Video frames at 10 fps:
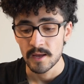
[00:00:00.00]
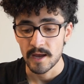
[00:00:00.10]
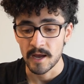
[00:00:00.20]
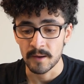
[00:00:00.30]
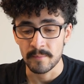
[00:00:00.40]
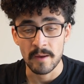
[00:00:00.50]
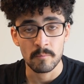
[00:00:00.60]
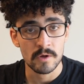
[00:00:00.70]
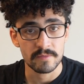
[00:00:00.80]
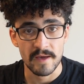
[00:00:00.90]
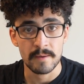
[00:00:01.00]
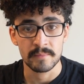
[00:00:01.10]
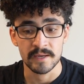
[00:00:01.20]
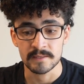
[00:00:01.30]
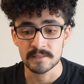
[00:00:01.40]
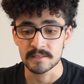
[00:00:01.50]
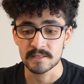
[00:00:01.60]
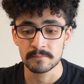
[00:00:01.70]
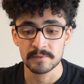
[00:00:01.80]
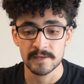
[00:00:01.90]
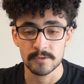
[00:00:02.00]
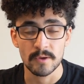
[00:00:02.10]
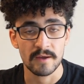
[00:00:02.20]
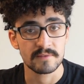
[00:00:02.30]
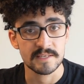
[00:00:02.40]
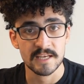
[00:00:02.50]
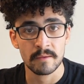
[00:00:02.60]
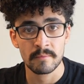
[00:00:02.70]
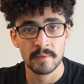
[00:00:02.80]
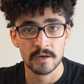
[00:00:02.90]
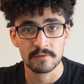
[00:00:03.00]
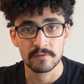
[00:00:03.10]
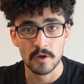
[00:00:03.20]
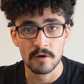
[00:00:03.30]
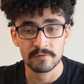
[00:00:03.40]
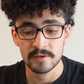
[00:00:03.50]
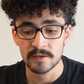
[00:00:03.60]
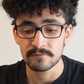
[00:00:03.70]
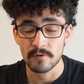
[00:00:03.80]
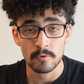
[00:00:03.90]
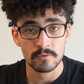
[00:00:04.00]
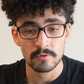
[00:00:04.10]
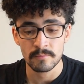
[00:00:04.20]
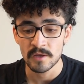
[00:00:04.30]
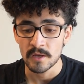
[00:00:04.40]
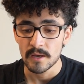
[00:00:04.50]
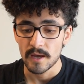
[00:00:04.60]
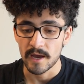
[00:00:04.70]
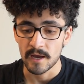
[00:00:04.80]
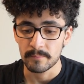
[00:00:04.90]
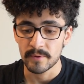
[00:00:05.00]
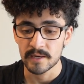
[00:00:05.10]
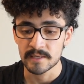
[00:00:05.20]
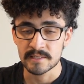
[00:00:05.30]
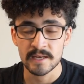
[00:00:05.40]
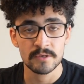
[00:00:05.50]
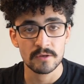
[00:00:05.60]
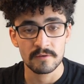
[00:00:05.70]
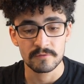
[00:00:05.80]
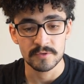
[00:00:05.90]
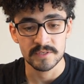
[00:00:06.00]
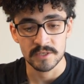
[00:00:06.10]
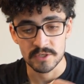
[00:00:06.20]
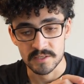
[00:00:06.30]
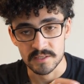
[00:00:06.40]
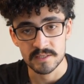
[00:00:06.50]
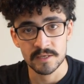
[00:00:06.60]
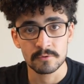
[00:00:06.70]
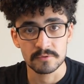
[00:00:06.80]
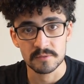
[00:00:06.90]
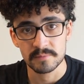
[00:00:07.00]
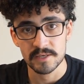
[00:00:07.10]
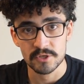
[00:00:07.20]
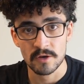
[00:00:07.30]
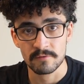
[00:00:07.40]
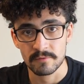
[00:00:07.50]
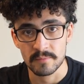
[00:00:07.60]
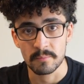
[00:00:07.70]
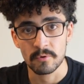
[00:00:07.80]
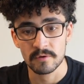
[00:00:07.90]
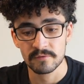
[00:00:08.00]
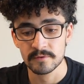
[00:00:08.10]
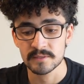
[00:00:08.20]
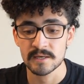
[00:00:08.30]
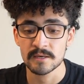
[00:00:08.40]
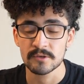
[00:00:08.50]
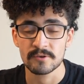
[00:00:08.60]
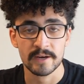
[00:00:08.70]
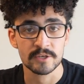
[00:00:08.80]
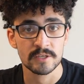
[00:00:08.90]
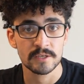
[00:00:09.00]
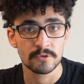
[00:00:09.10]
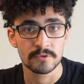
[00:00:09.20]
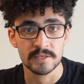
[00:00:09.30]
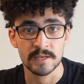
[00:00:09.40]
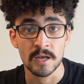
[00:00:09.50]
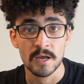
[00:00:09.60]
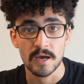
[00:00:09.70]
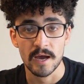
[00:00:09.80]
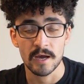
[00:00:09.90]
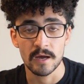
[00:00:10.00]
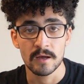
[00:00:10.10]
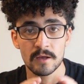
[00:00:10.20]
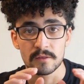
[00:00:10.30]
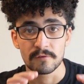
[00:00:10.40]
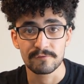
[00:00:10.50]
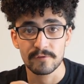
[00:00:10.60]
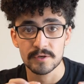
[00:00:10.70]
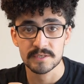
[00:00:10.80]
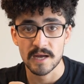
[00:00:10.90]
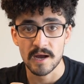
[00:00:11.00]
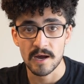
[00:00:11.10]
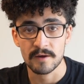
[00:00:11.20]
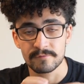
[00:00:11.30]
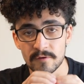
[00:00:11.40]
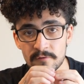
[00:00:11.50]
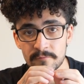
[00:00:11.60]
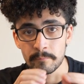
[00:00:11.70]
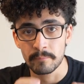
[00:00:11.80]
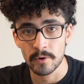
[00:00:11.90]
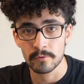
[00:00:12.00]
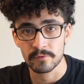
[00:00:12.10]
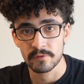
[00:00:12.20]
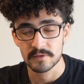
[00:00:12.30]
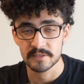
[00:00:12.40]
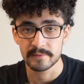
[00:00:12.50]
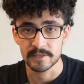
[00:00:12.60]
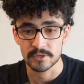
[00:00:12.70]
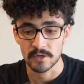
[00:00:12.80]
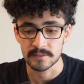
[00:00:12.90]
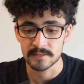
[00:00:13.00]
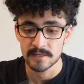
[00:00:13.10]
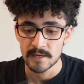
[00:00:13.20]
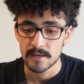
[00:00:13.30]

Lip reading: And what that means is simply you have the same amount of coffee volume, but instead of using just a single split shot from the portafilter, you're actually using the first half of both split shots